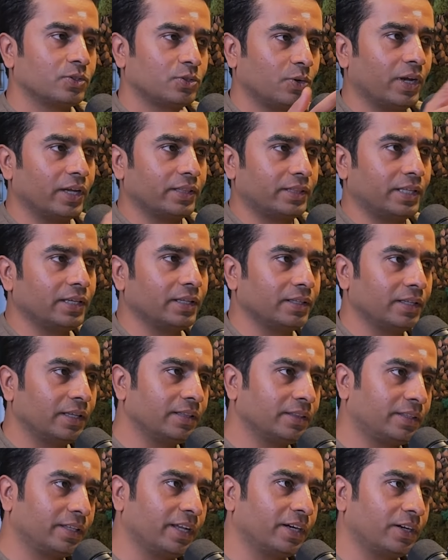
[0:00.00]
So I think
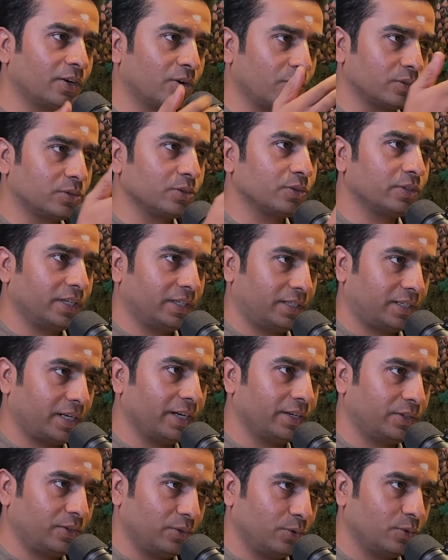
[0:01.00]
in theatre also they
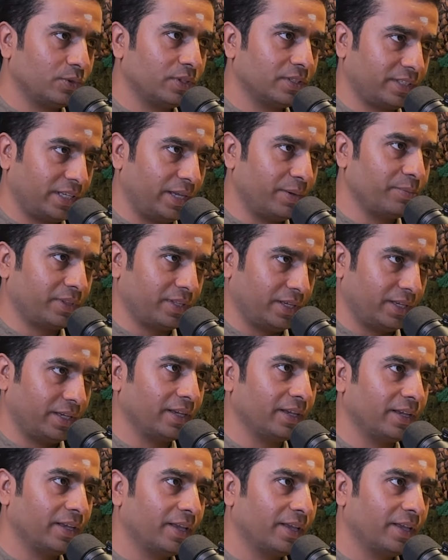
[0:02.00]
try to do the same thing.